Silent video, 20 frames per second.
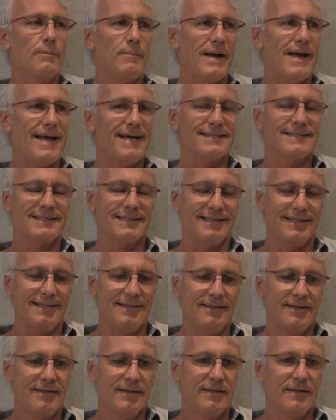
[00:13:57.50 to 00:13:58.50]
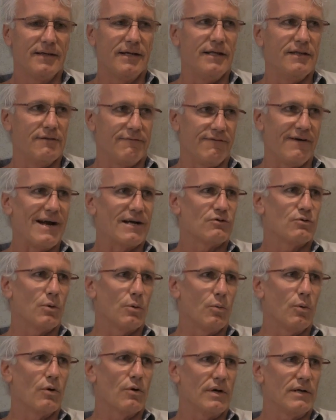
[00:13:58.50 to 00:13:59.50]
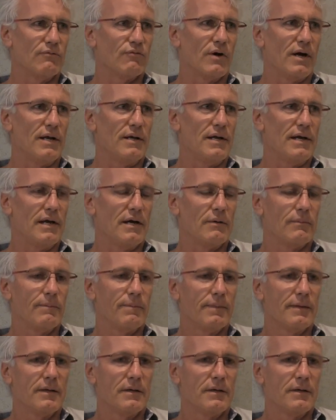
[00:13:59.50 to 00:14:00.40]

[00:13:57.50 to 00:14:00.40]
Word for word: capacity in the factory we're in right now.